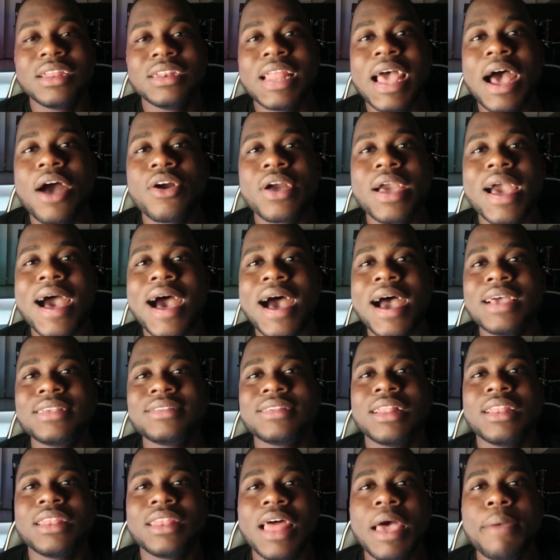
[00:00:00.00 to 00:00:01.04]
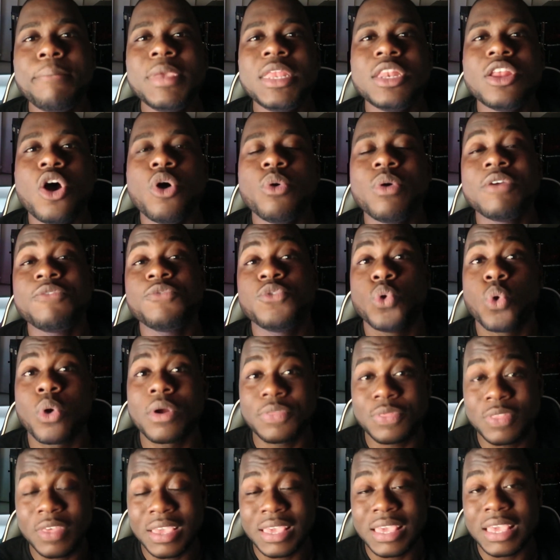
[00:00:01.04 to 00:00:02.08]
Now guys, let me know if
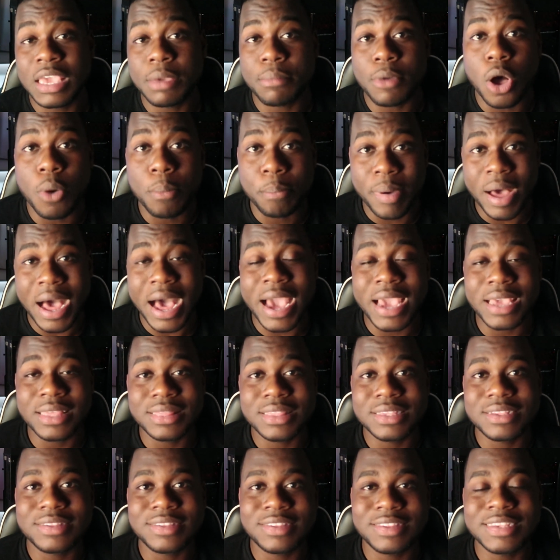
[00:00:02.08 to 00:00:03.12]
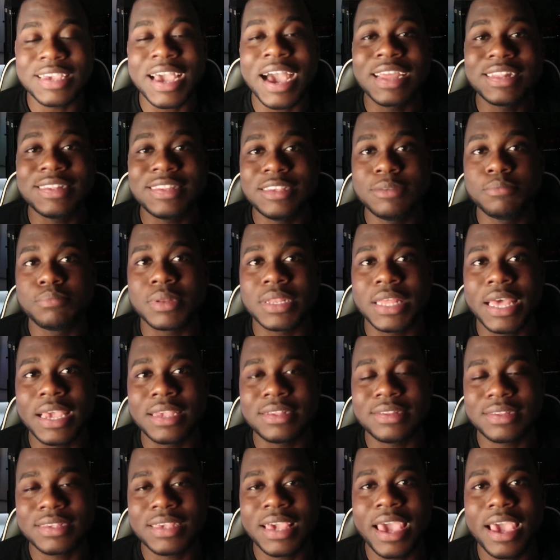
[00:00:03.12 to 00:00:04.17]
you're thinking about buying this CIT
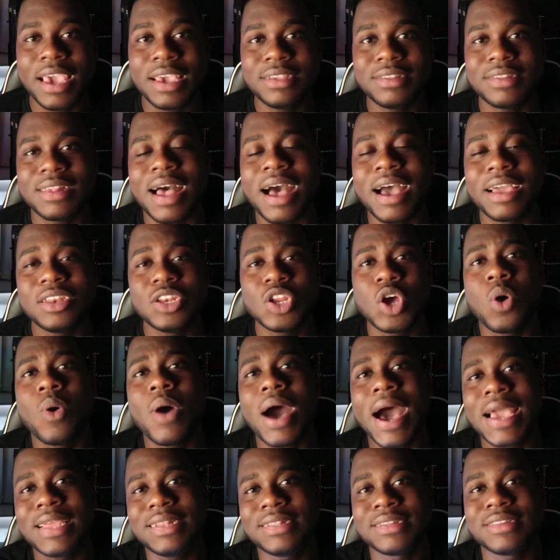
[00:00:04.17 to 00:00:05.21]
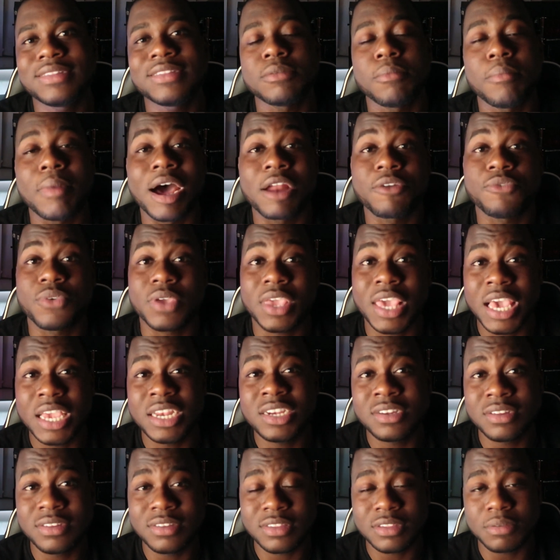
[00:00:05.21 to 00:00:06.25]
Blaze case. I know I did some
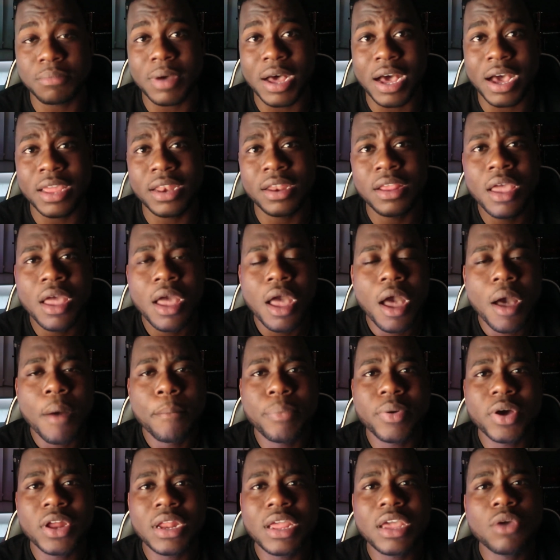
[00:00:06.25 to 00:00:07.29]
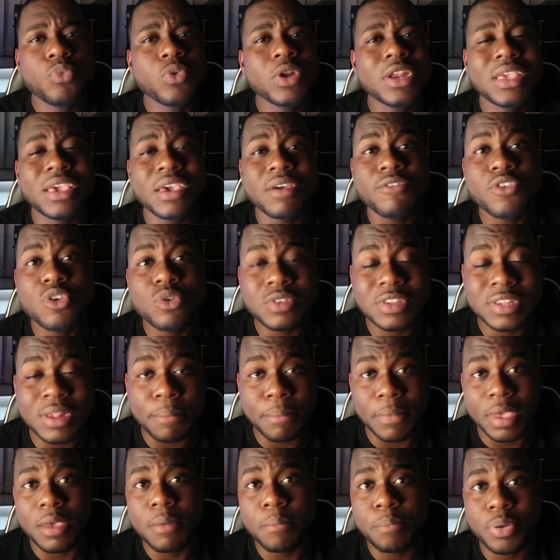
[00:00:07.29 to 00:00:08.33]
modifications to mine, but it would give you
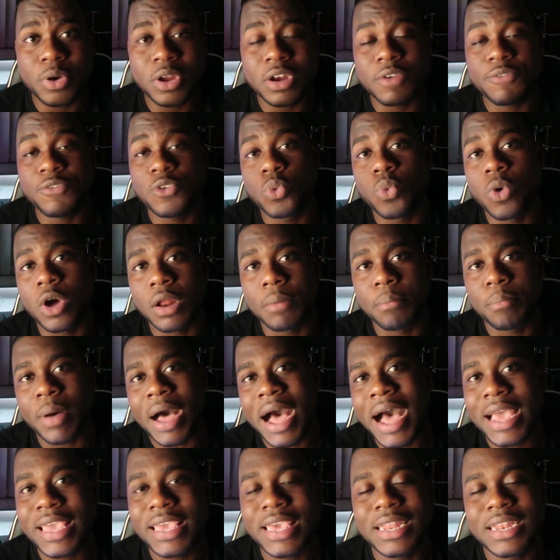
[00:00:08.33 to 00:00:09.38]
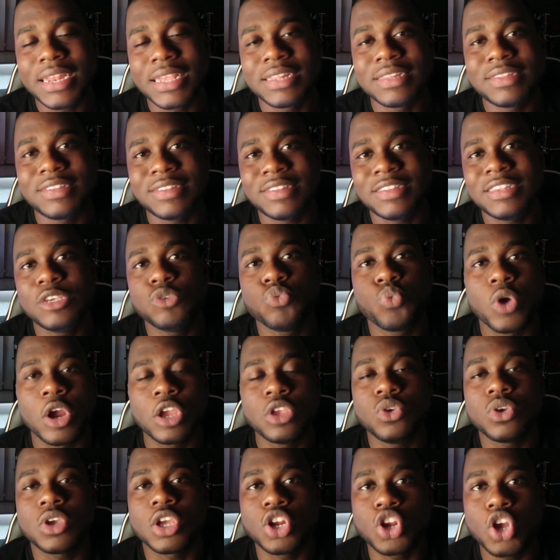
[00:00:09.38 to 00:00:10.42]
some input if you want to buy it and see where
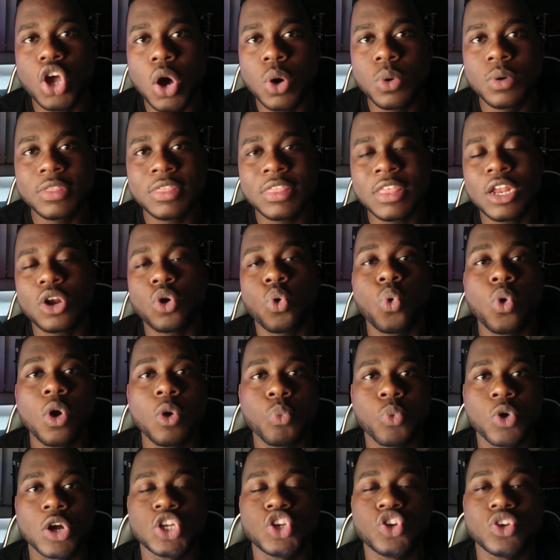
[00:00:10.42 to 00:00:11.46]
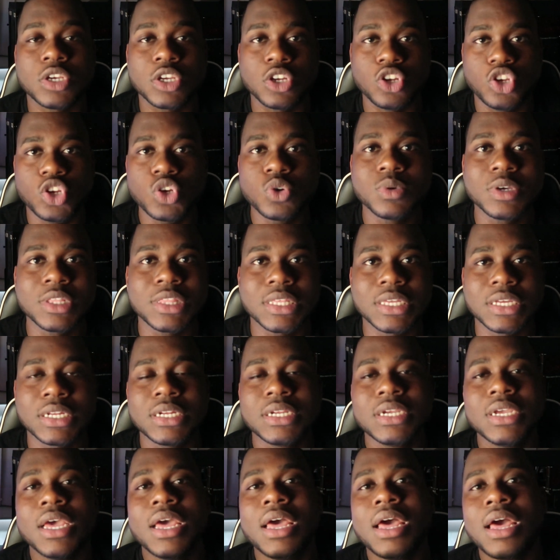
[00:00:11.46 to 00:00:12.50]
you could go with it or what you could do with
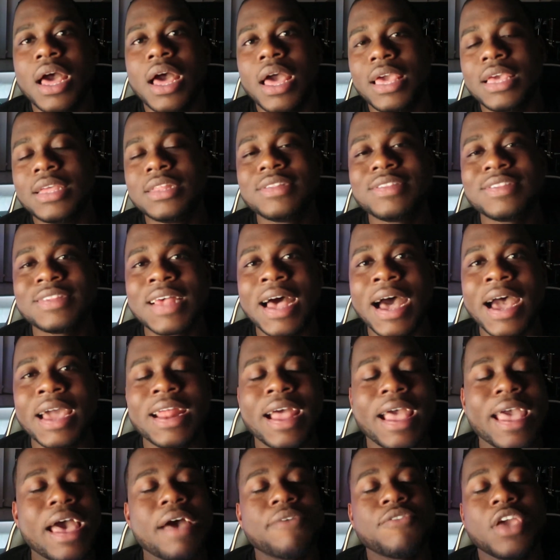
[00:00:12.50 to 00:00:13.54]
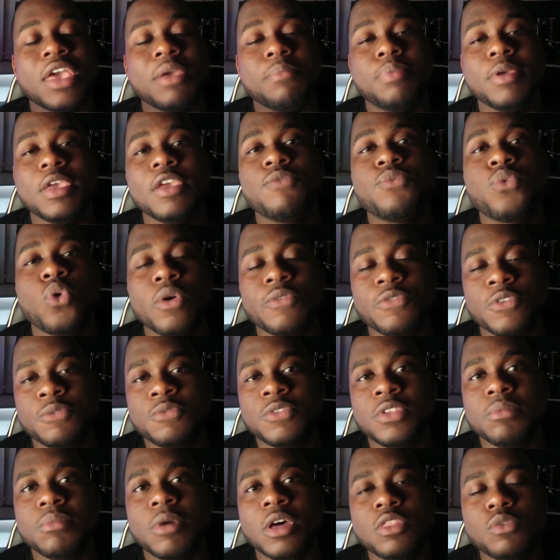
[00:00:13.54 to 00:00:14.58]
it. Inside, I have a
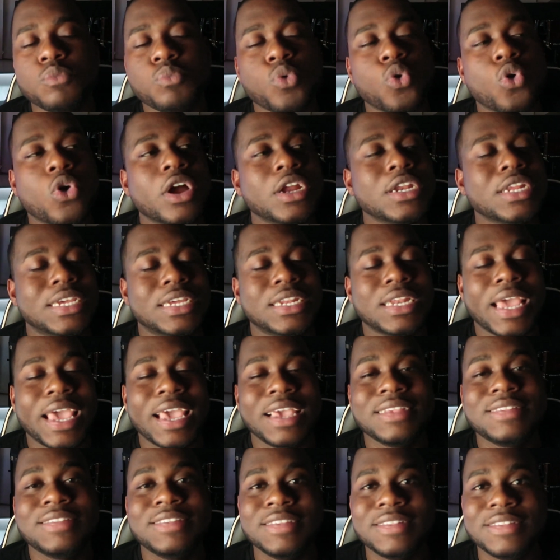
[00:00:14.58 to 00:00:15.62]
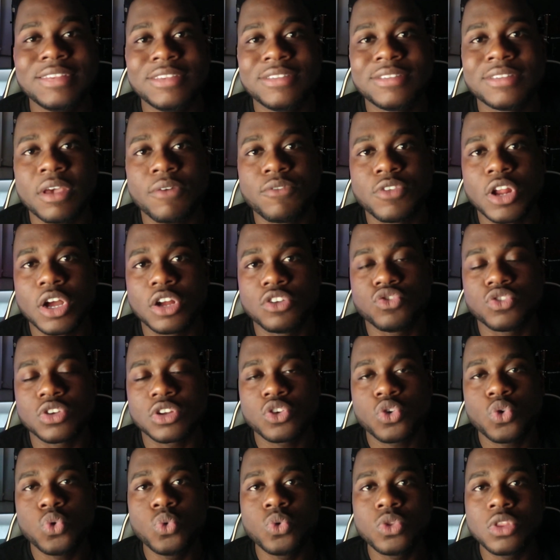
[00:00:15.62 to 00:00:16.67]
B450 motherboard, an
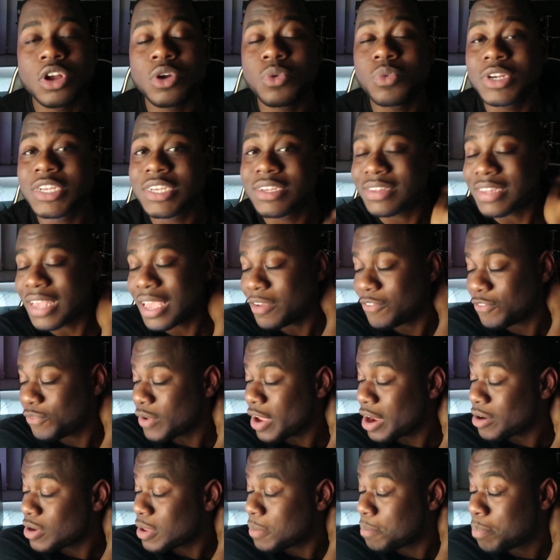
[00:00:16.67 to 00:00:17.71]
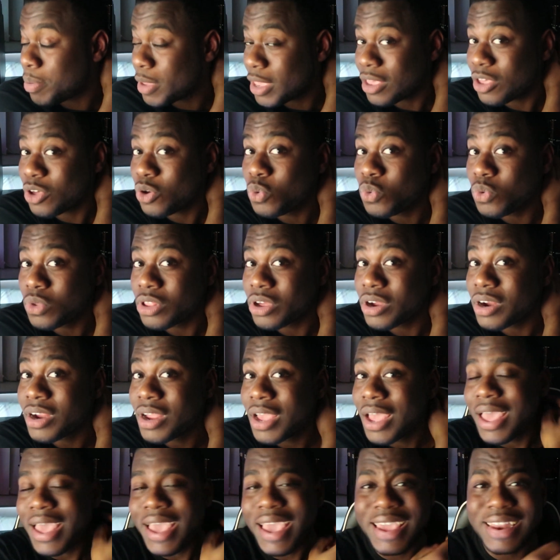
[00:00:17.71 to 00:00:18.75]
ACT700 cooler, which is a very big
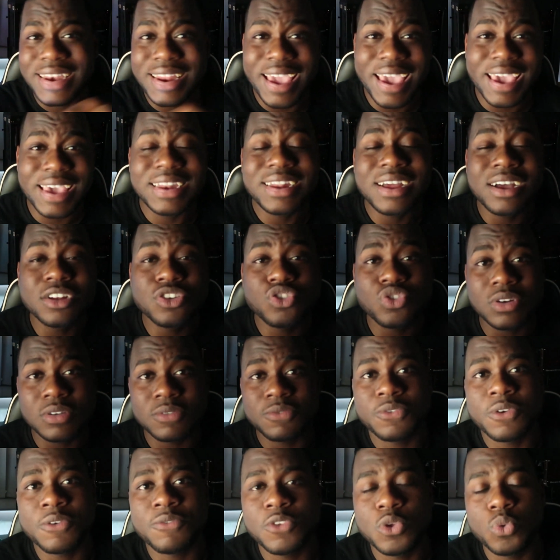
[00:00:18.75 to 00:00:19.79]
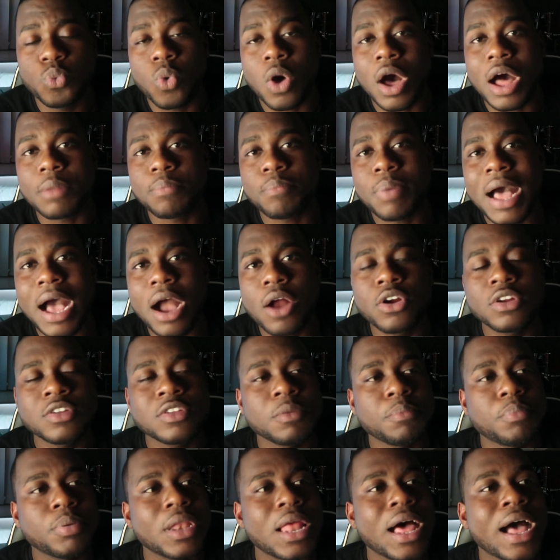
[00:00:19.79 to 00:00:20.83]
cooler, an 850 watt power
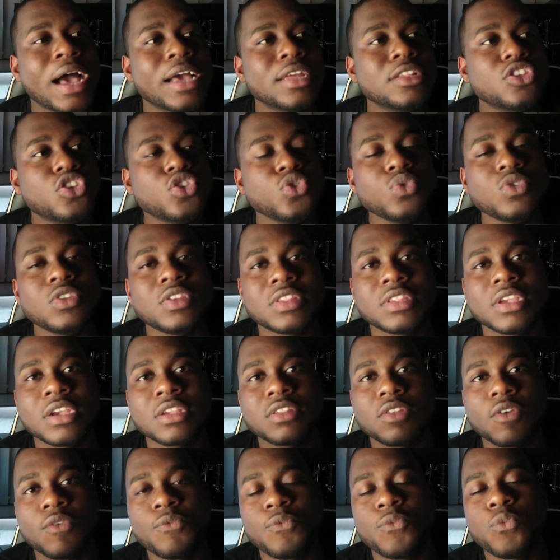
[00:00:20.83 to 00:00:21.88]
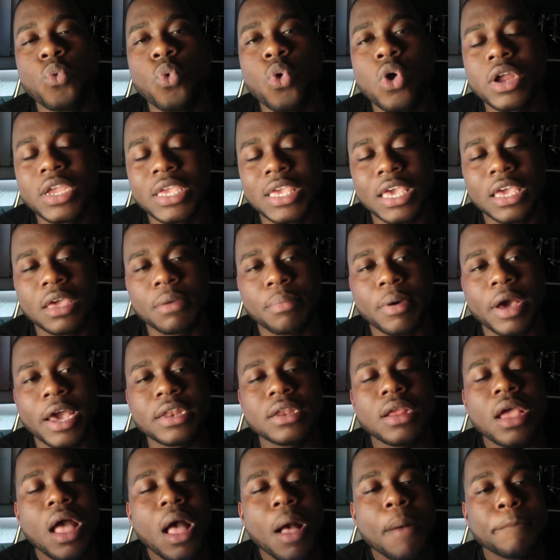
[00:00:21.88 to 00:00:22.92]
supply, 2 sticks of 4
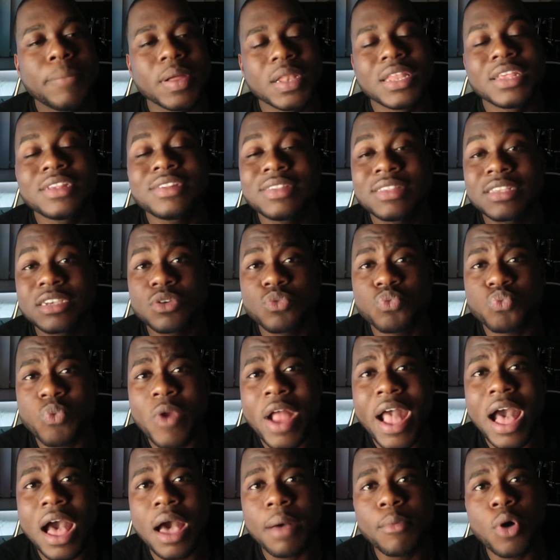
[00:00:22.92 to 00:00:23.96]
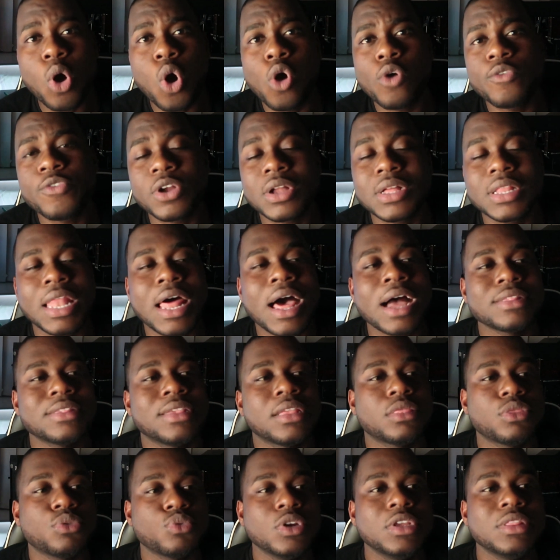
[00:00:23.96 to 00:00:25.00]
GB ballistic RAM overclocked
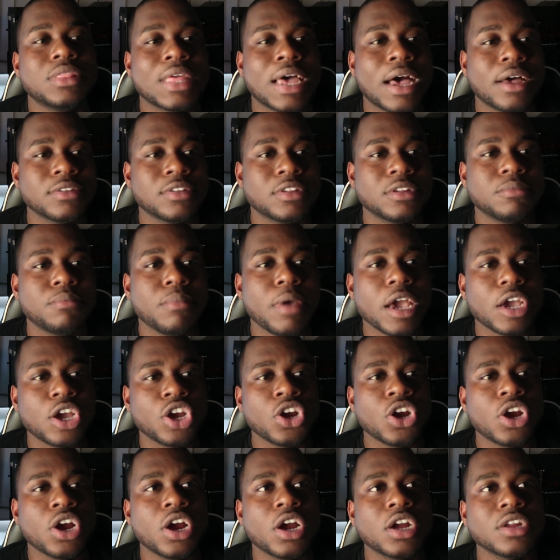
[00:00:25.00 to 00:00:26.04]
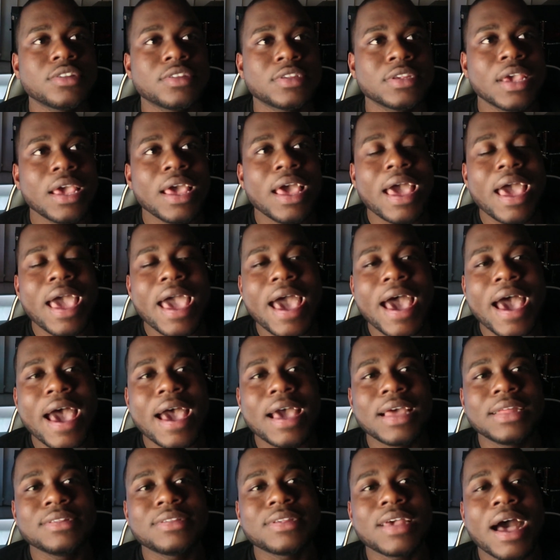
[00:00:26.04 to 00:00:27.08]
at 3000 megahertz,
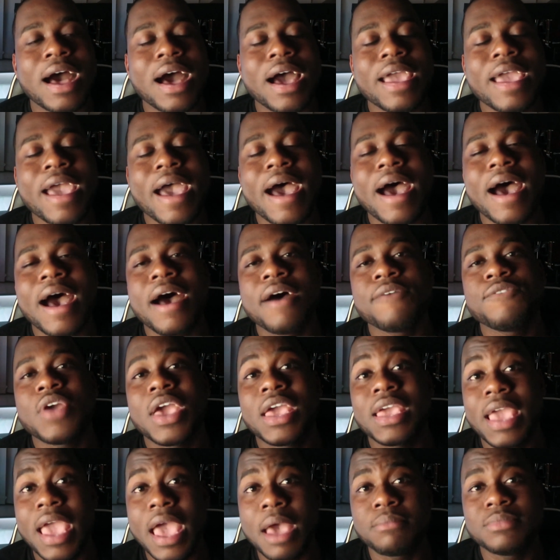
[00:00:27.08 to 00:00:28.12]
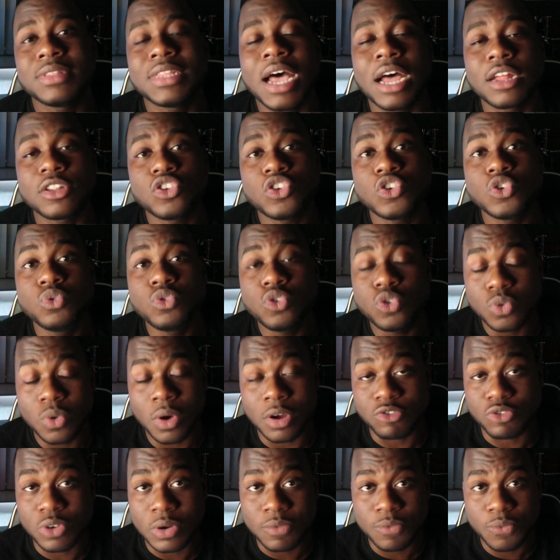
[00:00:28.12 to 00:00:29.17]
and I have a M.2
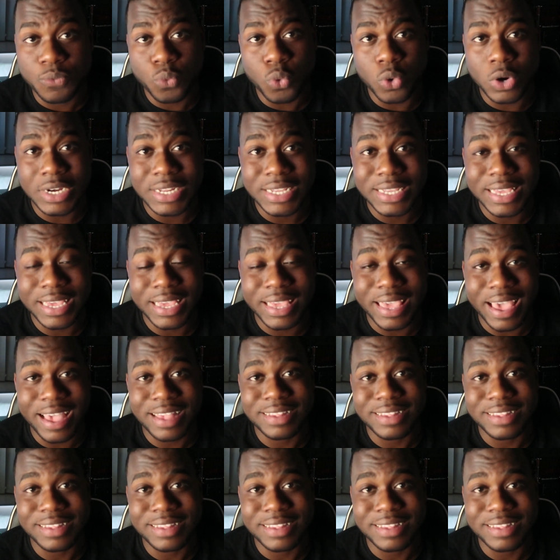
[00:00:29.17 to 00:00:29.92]
240 gig